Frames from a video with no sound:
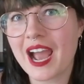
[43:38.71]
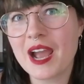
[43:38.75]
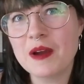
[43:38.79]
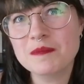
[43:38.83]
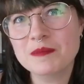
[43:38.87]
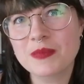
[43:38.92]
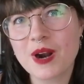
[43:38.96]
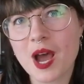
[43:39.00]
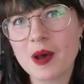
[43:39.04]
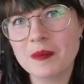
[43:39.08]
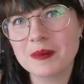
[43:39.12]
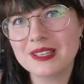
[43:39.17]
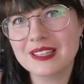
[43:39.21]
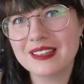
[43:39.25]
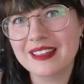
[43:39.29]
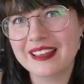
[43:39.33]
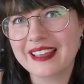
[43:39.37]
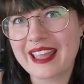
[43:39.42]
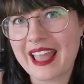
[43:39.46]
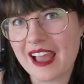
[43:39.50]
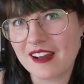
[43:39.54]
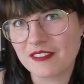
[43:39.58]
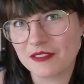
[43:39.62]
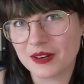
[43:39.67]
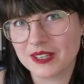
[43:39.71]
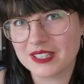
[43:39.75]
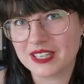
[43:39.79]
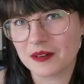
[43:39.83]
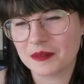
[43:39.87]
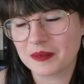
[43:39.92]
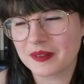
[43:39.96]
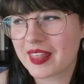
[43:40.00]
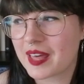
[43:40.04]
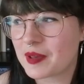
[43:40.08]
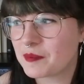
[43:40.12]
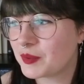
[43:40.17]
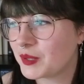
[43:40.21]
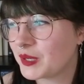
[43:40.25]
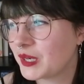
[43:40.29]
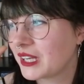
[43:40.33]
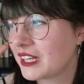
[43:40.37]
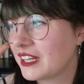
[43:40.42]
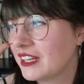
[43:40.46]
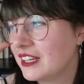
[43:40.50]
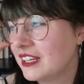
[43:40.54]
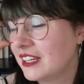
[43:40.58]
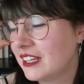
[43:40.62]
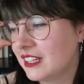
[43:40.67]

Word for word: I'm probably like halfway done with that book.